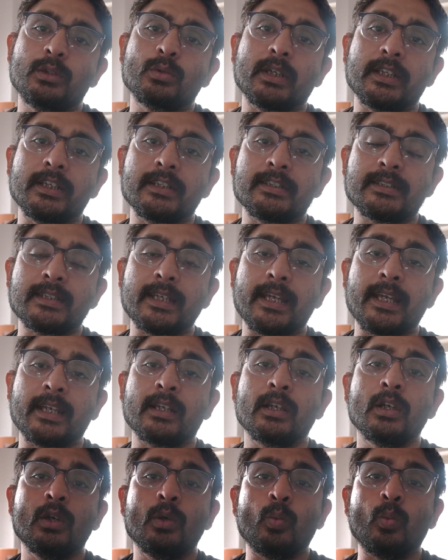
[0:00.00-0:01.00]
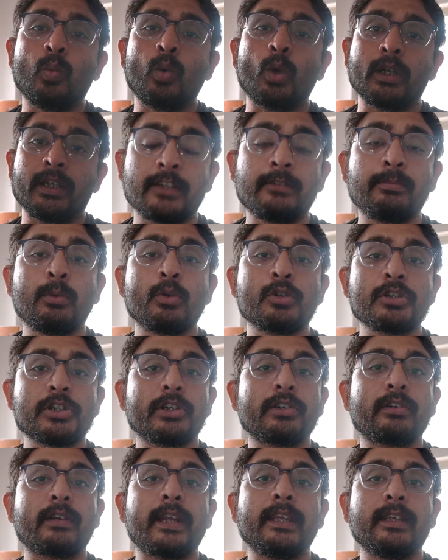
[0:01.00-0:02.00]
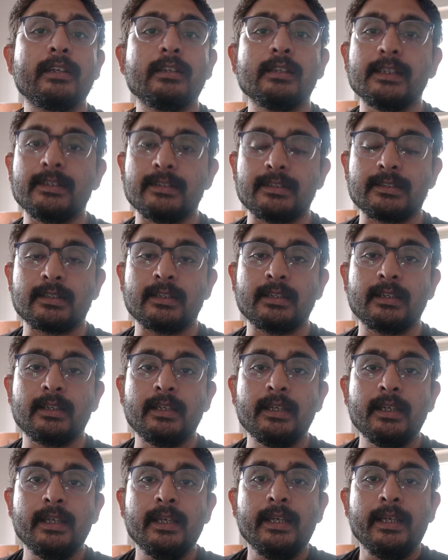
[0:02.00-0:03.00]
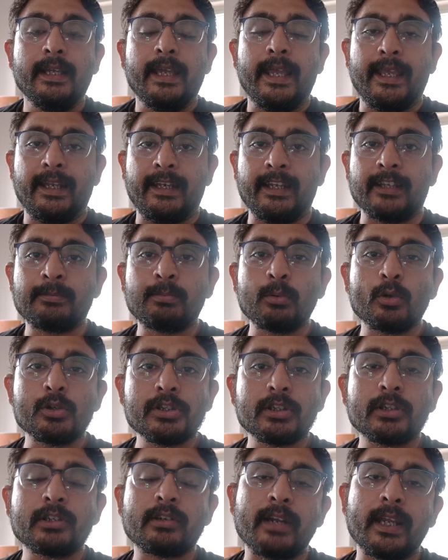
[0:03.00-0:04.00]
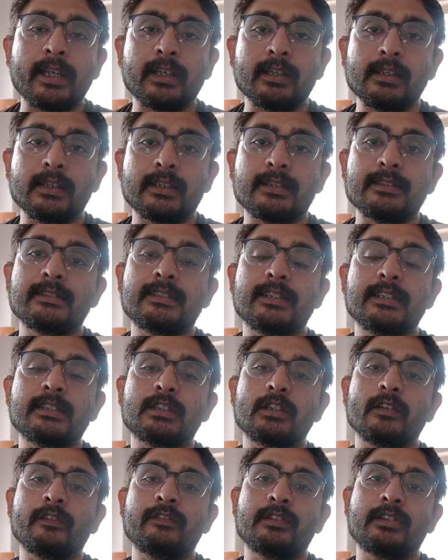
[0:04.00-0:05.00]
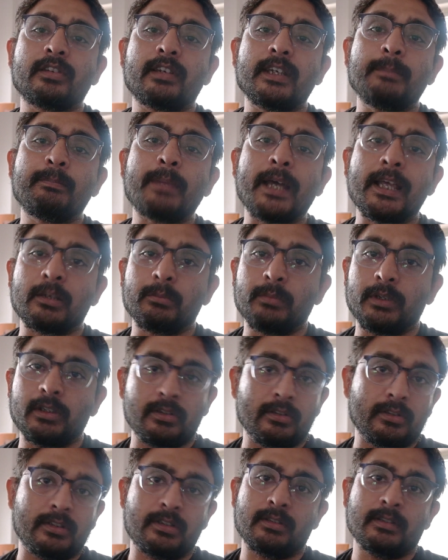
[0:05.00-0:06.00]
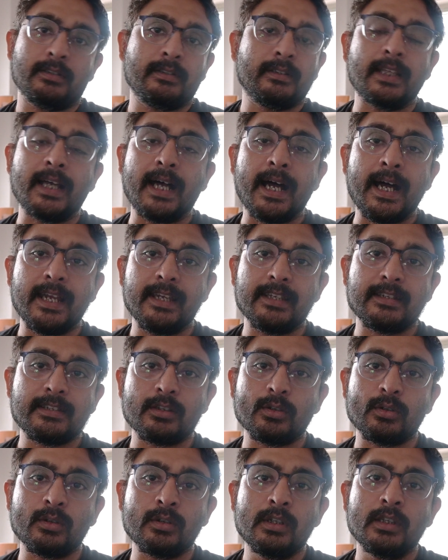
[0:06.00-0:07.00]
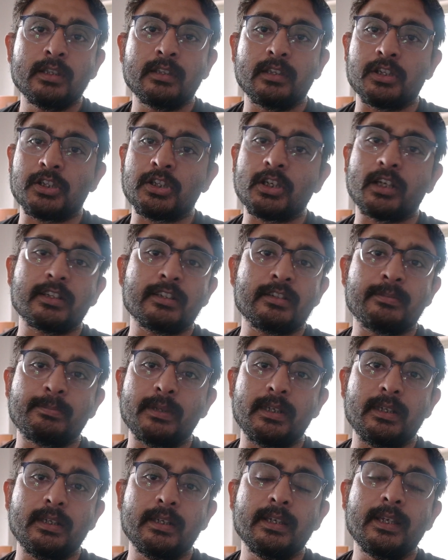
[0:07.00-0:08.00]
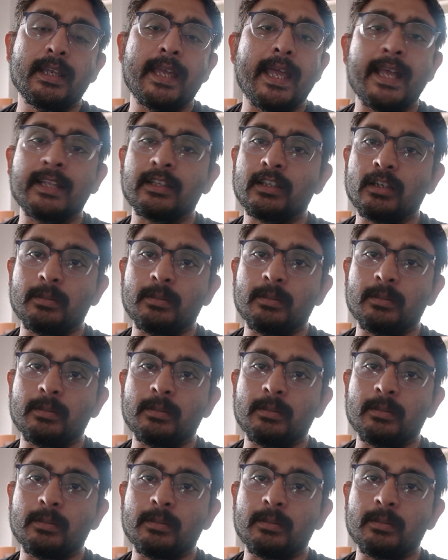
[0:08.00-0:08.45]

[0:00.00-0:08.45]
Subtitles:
to understand what exposure triangle is. An exposure triangle consists of three parameters: the ISO, the shutter speed, and the